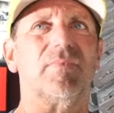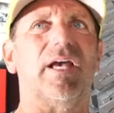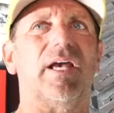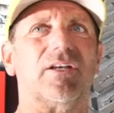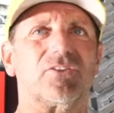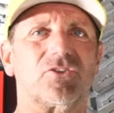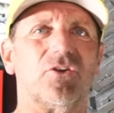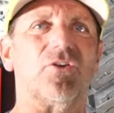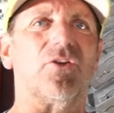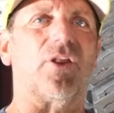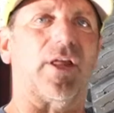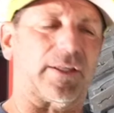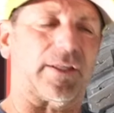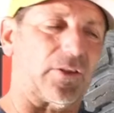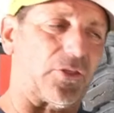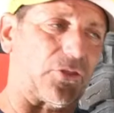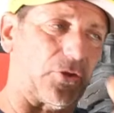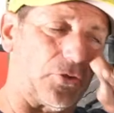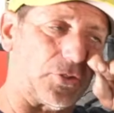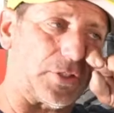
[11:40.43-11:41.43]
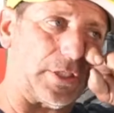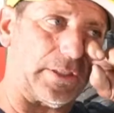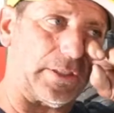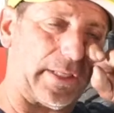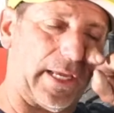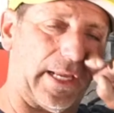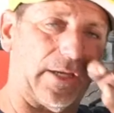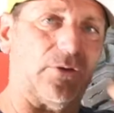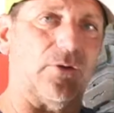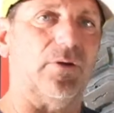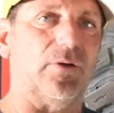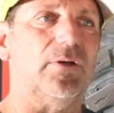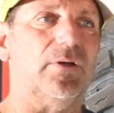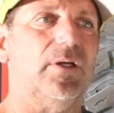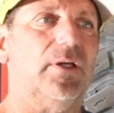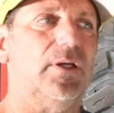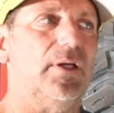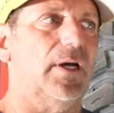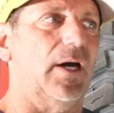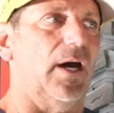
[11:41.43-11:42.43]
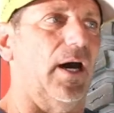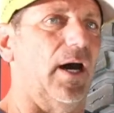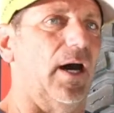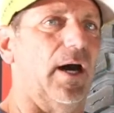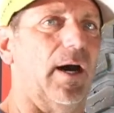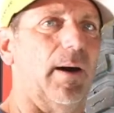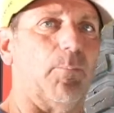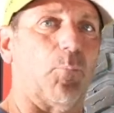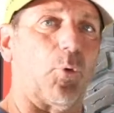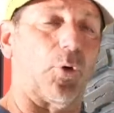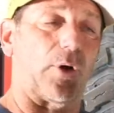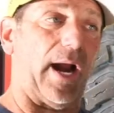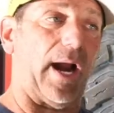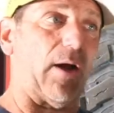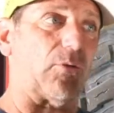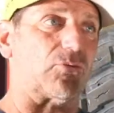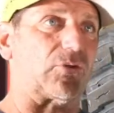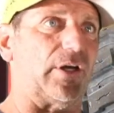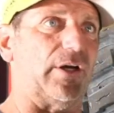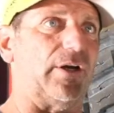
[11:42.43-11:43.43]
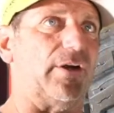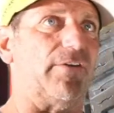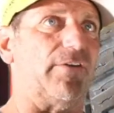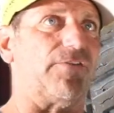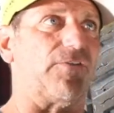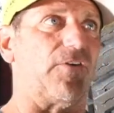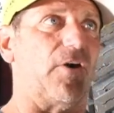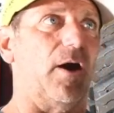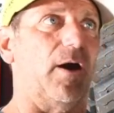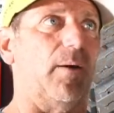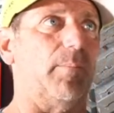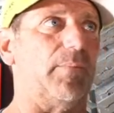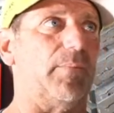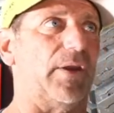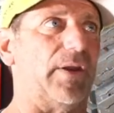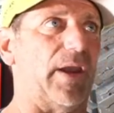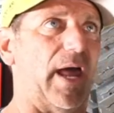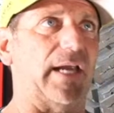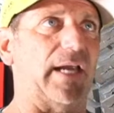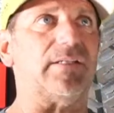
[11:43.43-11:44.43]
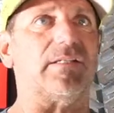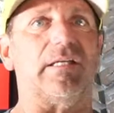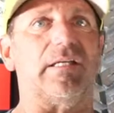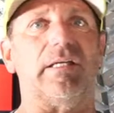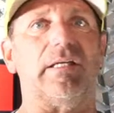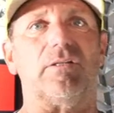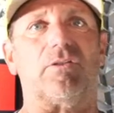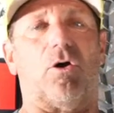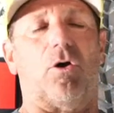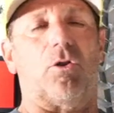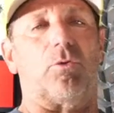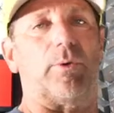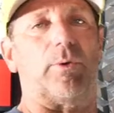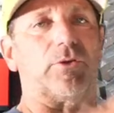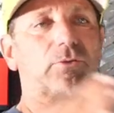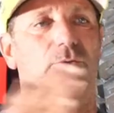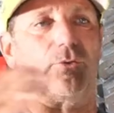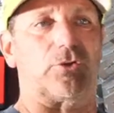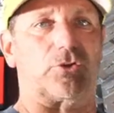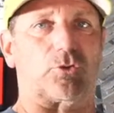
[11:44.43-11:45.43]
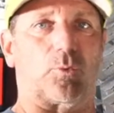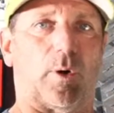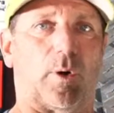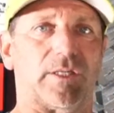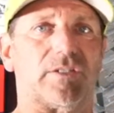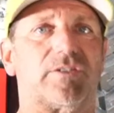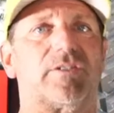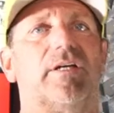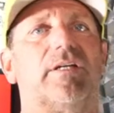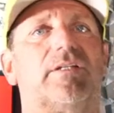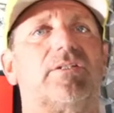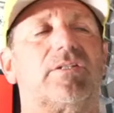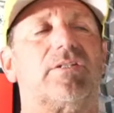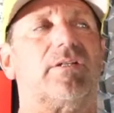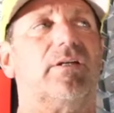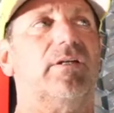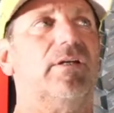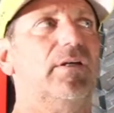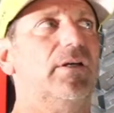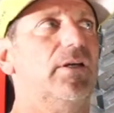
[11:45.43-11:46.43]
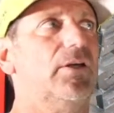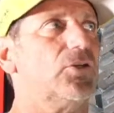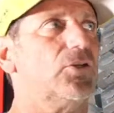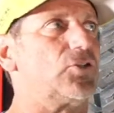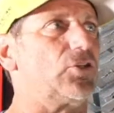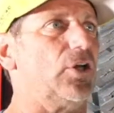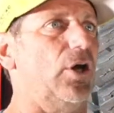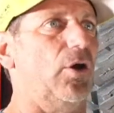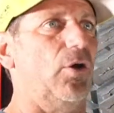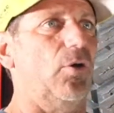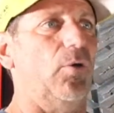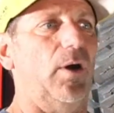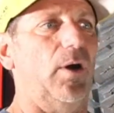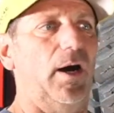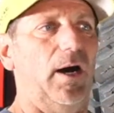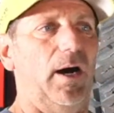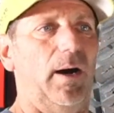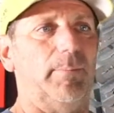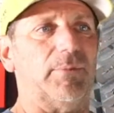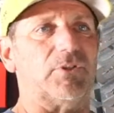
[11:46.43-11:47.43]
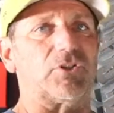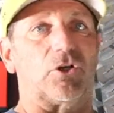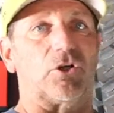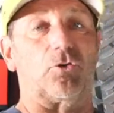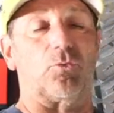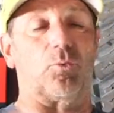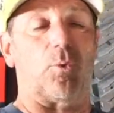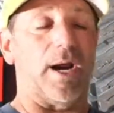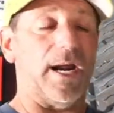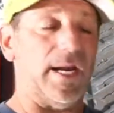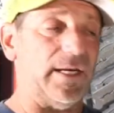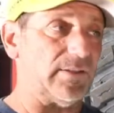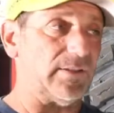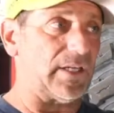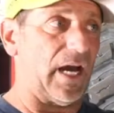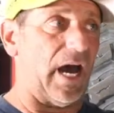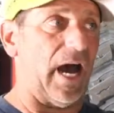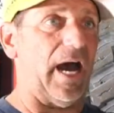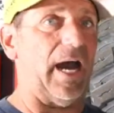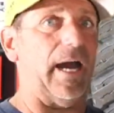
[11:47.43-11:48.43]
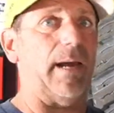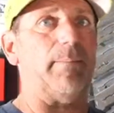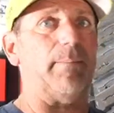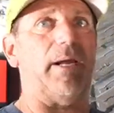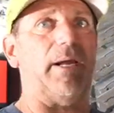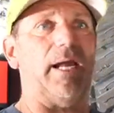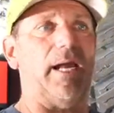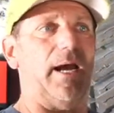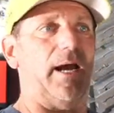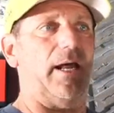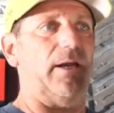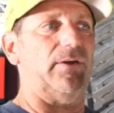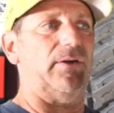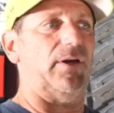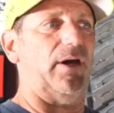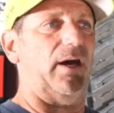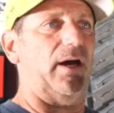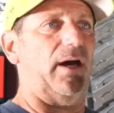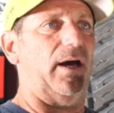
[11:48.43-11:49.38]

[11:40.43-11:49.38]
Yeah. So like the 13th annual. We're out there from the 19th all the way through the 26th. So it's a great time. And,